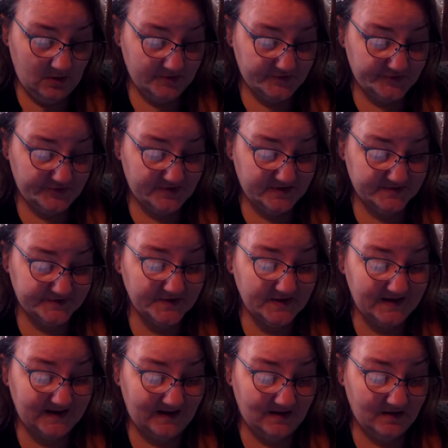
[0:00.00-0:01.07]
So that's
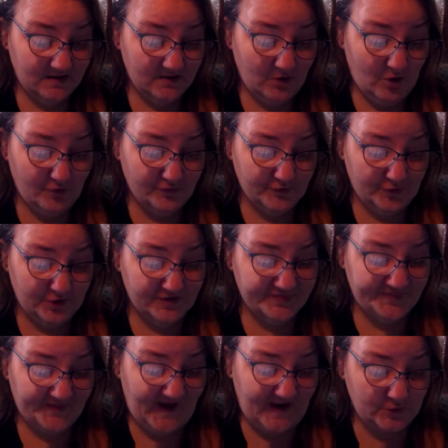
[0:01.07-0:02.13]
like over
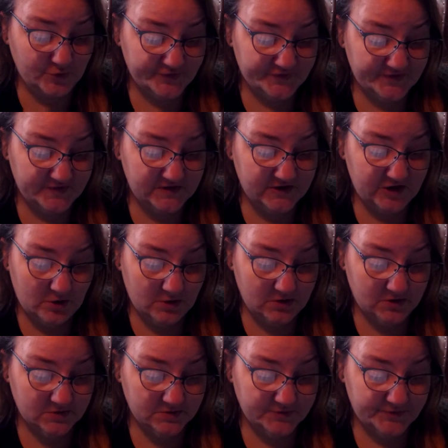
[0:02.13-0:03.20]
1,000
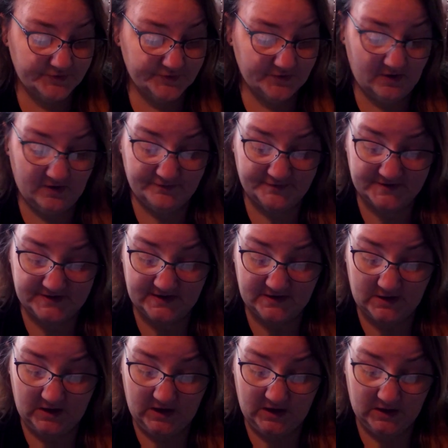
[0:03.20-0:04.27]
yards of a
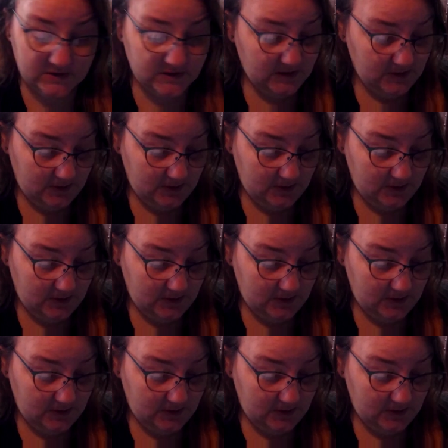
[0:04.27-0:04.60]
DK.